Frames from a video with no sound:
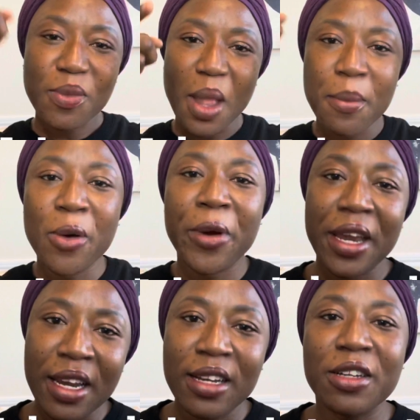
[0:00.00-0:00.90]
but we're gonna
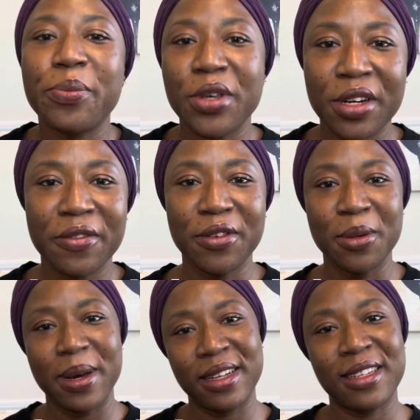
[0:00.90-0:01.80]
look beautiful
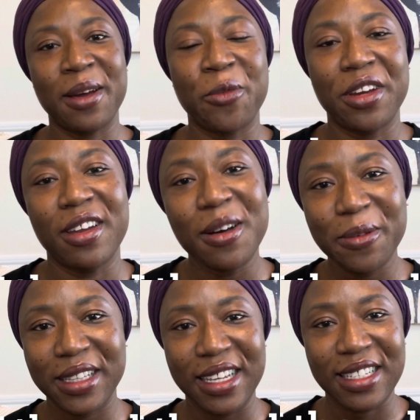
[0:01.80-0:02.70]
by the time we're done with this.